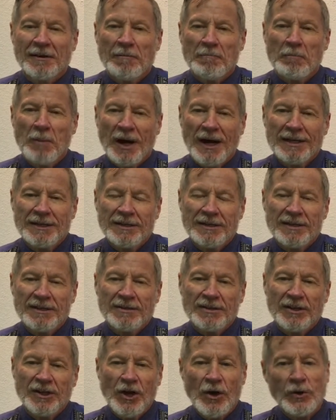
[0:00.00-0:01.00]
but
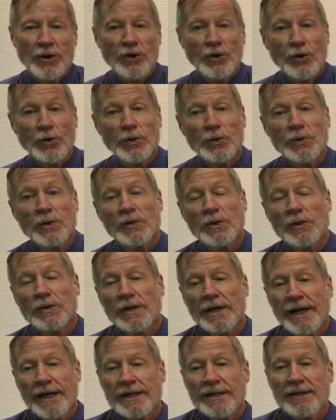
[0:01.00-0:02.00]
to go to
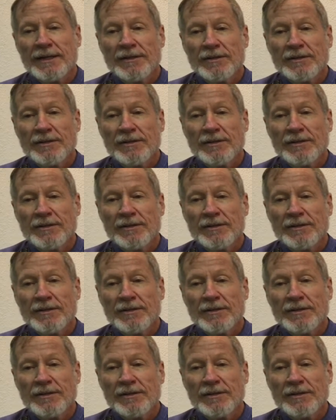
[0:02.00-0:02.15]
Google and